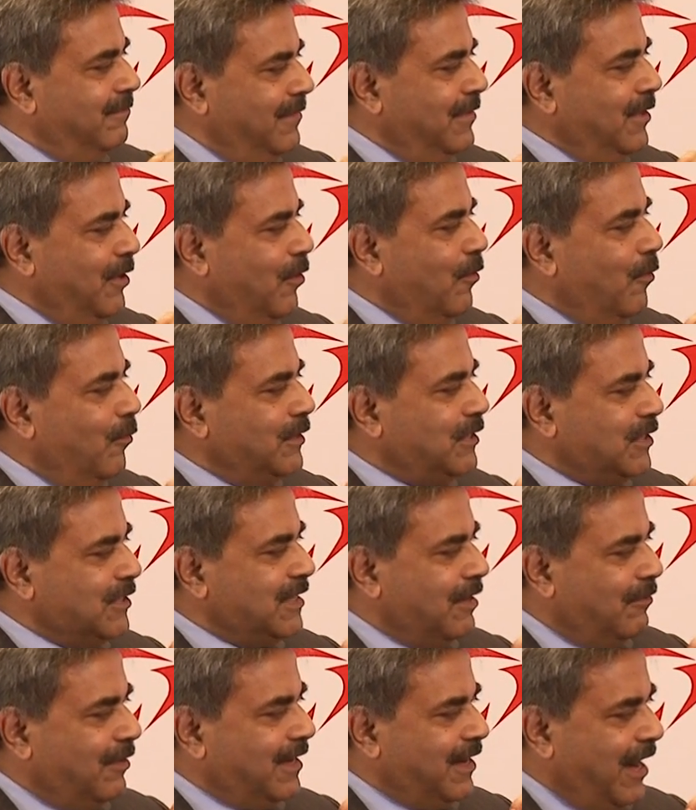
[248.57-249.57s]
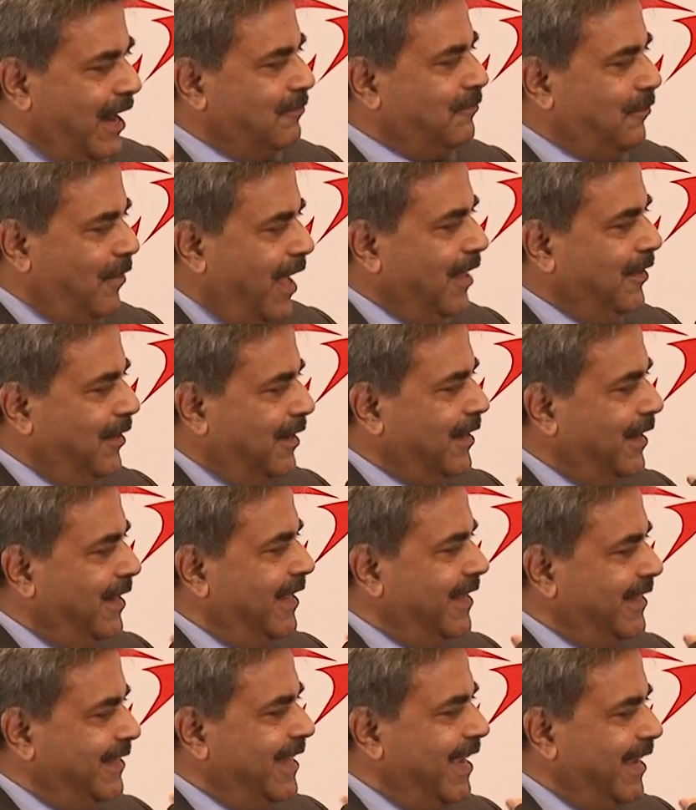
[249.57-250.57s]
which is our grandfather,
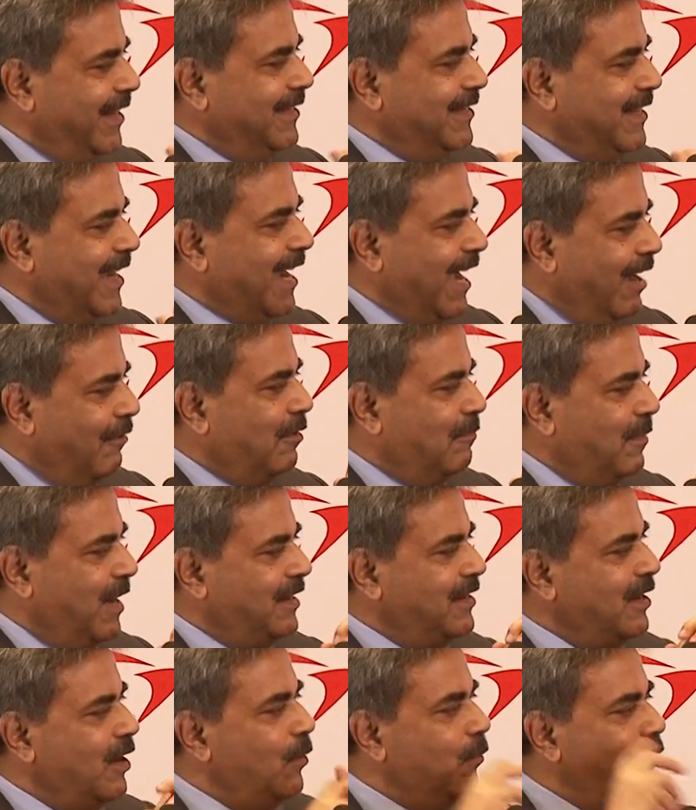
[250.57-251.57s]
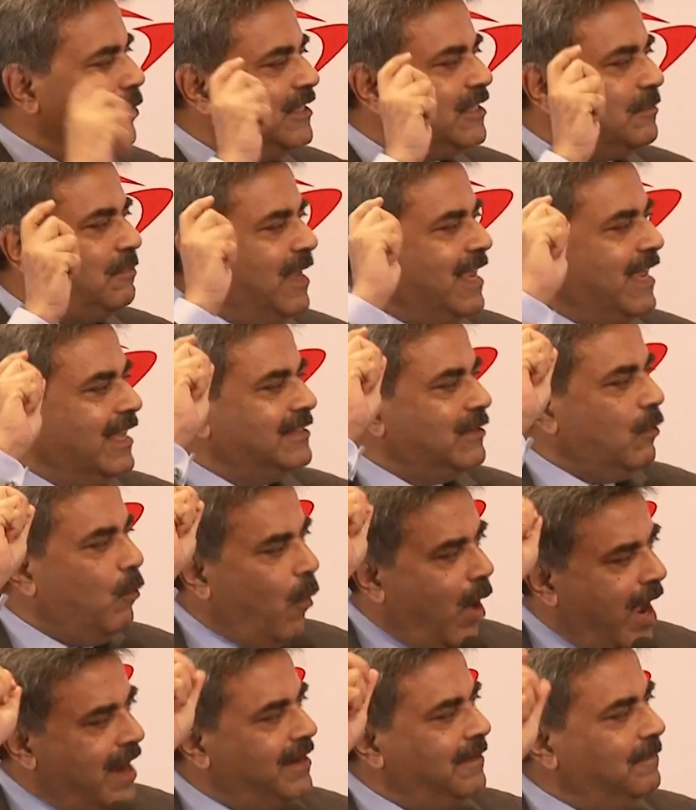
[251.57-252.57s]
there in the government will speak as a
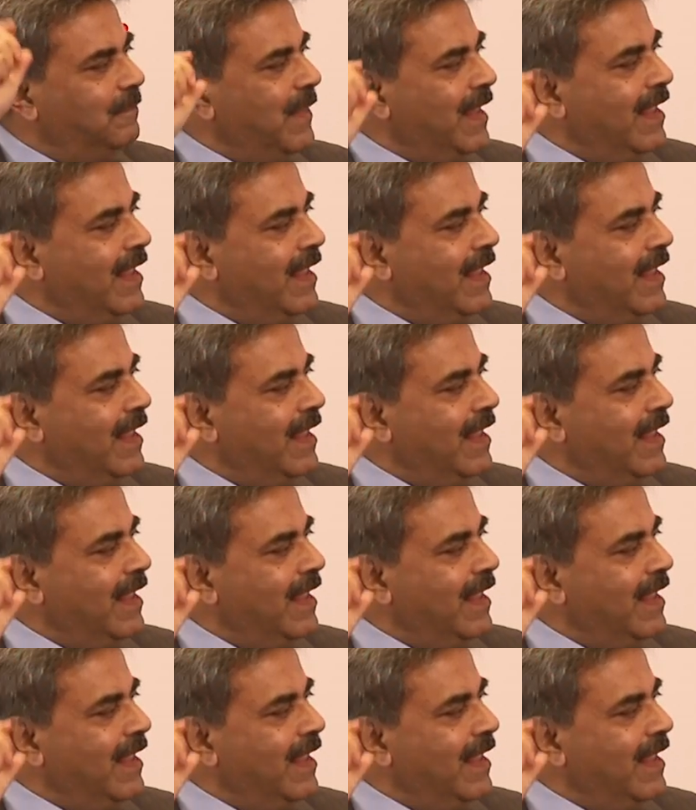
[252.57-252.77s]
one